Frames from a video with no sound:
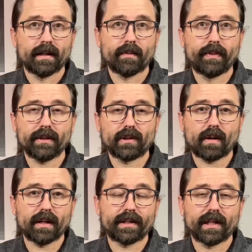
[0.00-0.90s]
The build
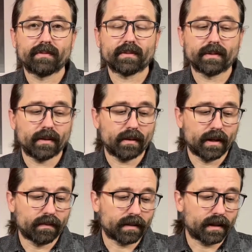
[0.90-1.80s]
quality
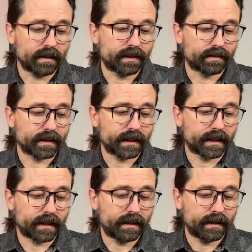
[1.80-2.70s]
overall is really
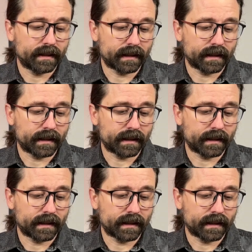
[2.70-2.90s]
good.